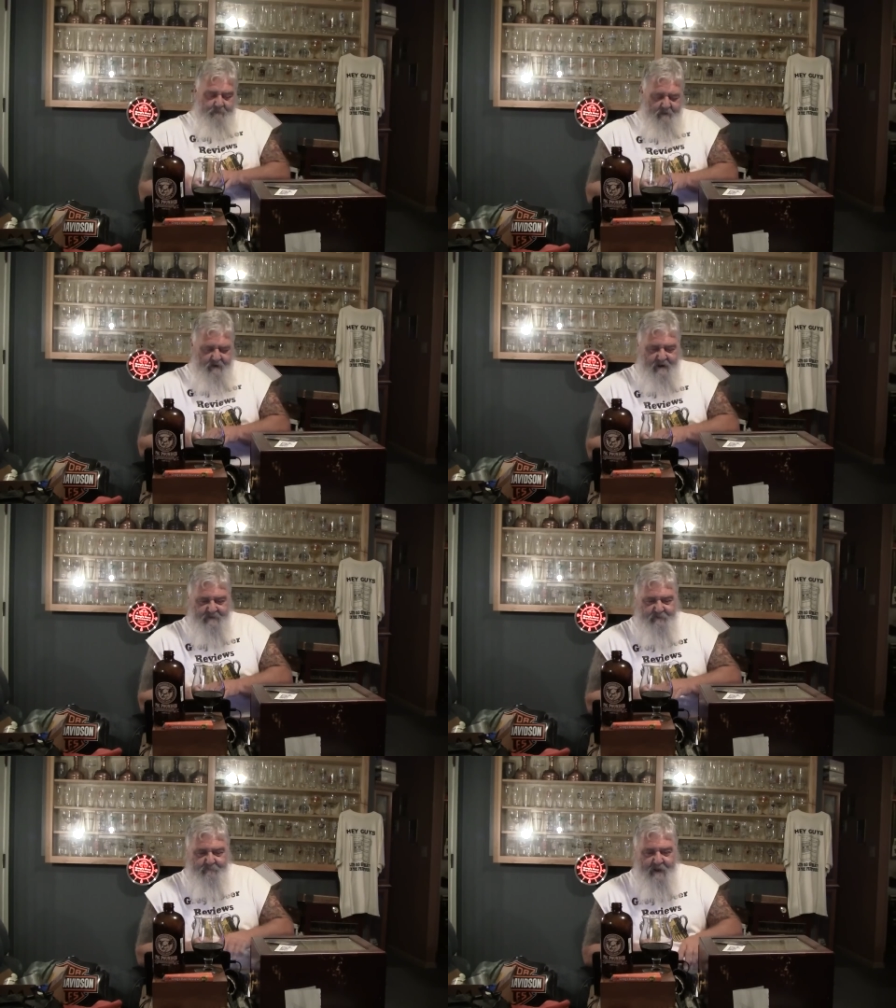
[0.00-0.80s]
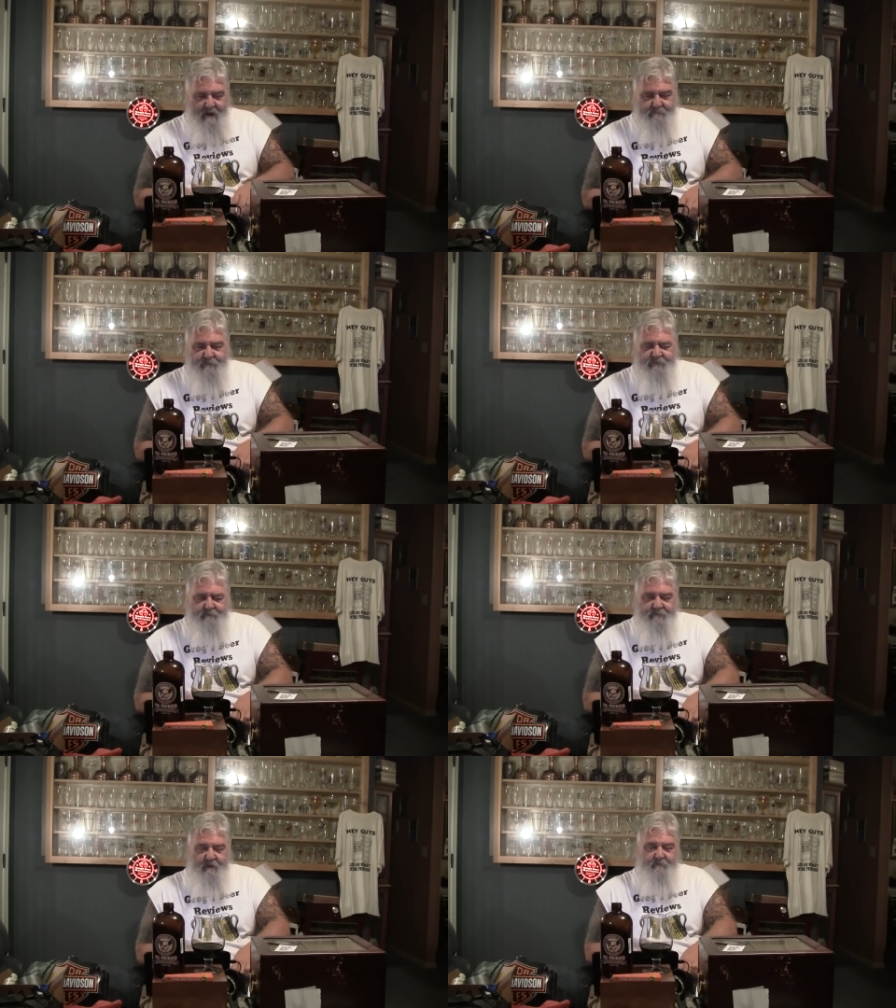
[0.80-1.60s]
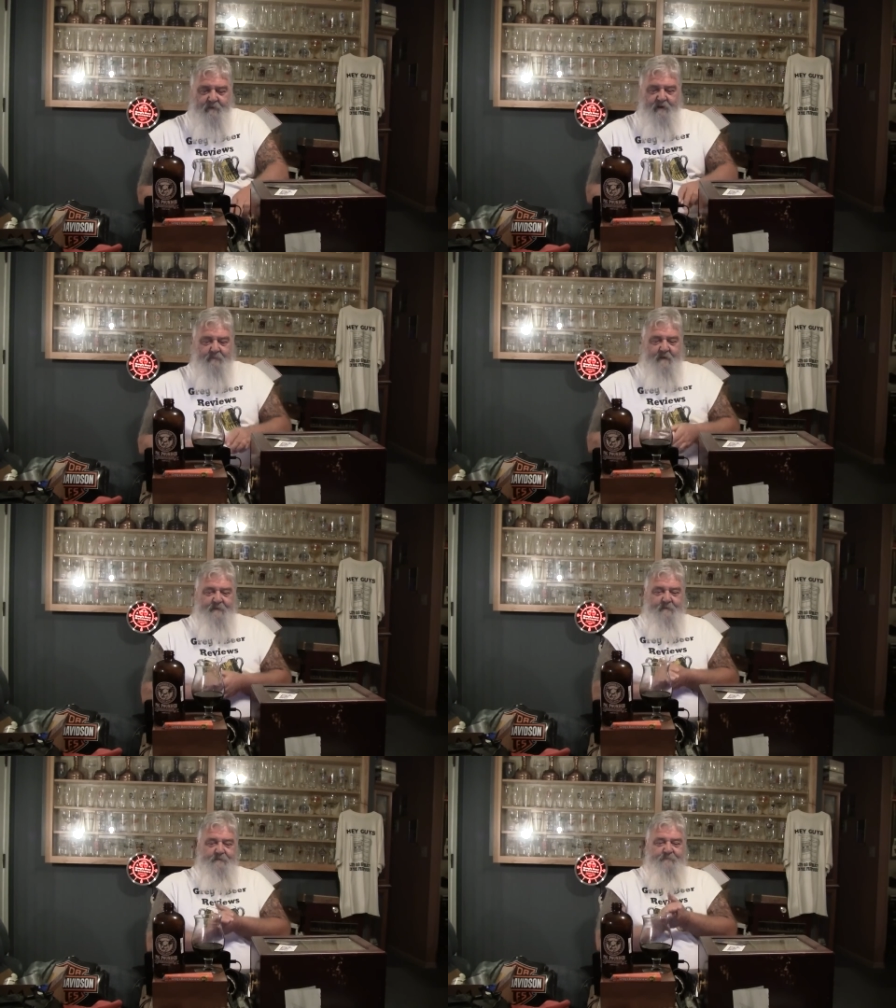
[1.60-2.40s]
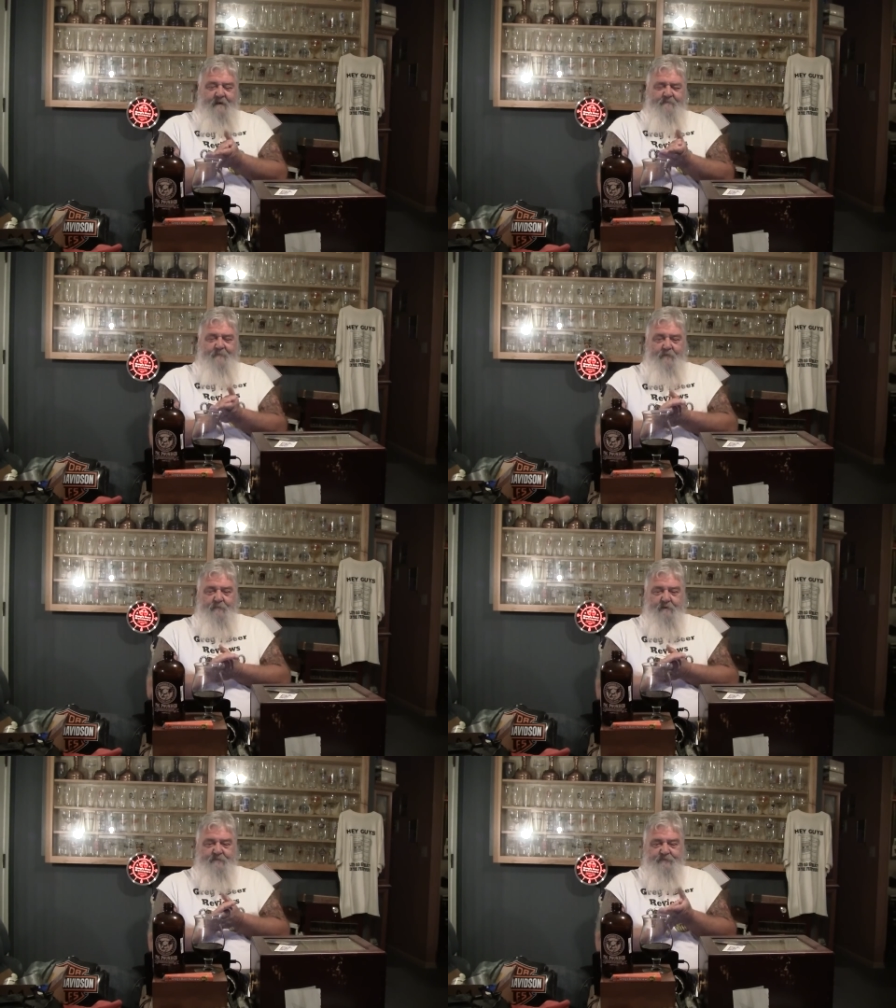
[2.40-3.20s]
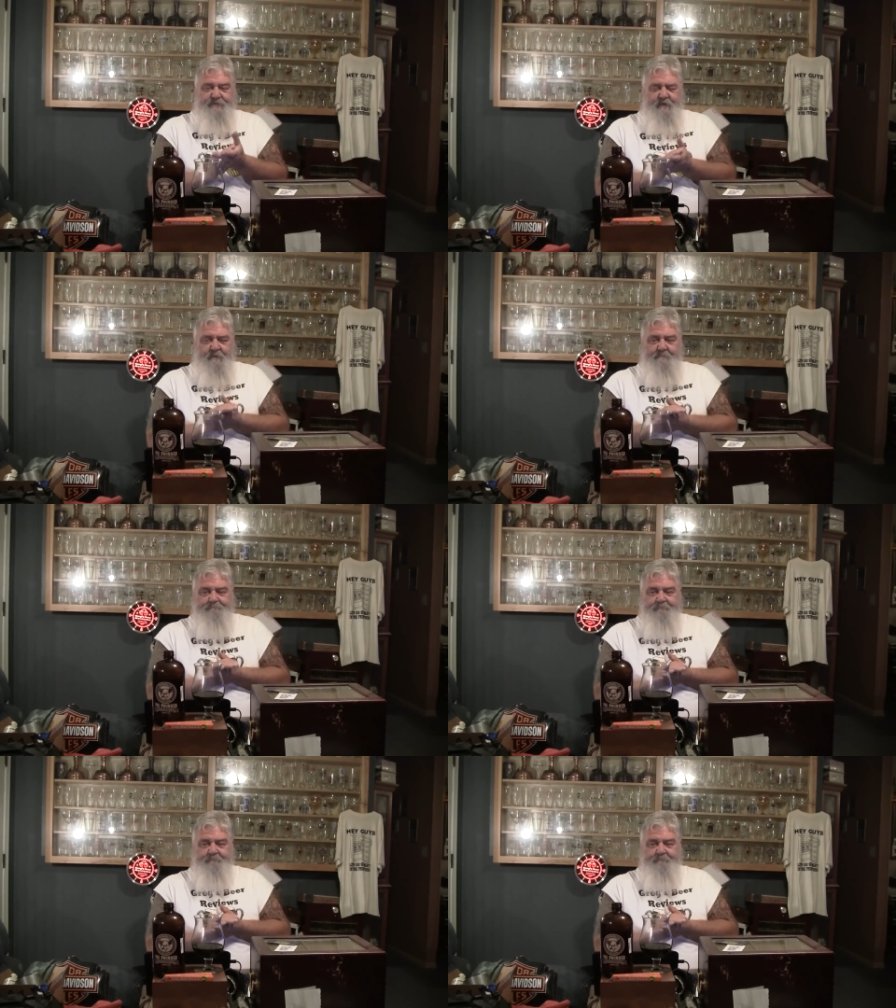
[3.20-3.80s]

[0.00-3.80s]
Alright guys, I'm back. Been sipping on it probably about 35, 40 minutes or so.